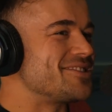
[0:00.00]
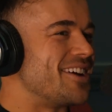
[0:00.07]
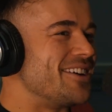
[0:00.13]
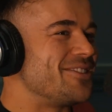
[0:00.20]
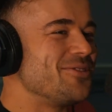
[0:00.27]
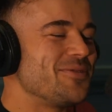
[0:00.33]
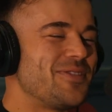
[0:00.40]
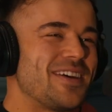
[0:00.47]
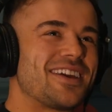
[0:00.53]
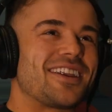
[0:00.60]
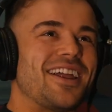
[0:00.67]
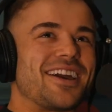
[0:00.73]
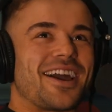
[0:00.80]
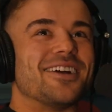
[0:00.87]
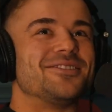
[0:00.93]
I do
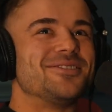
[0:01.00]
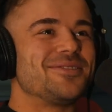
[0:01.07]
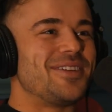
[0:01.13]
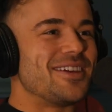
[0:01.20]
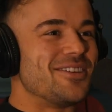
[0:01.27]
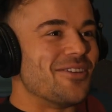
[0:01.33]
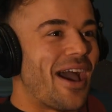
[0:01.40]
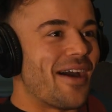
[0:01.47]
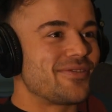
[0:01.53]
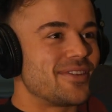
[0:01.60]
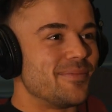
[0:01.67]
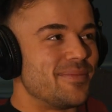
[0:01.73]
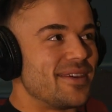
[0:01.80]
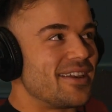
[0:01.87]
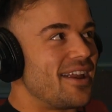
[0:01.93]
think you have to
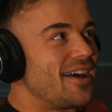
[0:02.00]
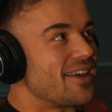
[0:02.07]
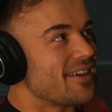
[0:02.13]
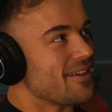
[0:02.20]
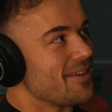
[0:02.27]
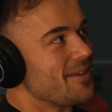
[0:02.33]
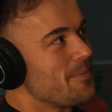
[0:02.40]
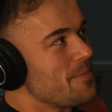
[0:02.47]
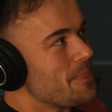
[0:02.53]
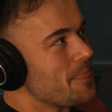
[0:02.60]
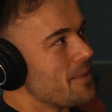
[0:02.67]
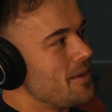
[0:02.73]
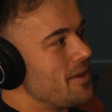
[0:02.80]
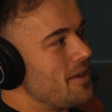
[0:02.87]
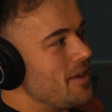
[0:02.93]
be like
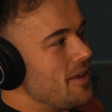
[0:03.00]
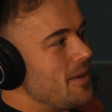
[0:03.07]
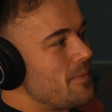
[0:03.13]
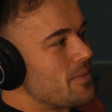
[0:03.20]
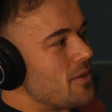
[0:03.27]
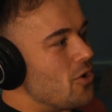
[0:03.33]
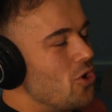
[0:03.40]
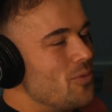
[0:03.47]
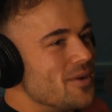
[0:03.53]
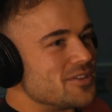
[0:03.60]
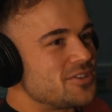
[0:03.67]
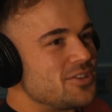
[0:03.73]
almost